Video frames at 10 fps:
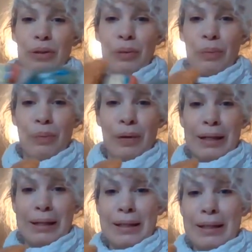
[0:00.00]
Don't
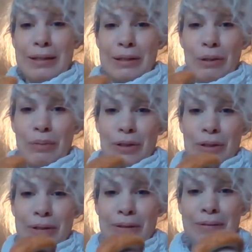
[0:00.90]
break the
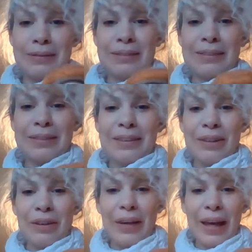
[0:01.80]
sculptures.
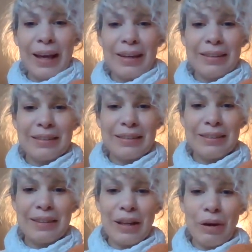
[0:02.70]
Okay,
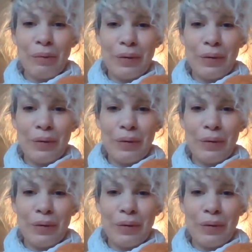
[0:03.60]
so that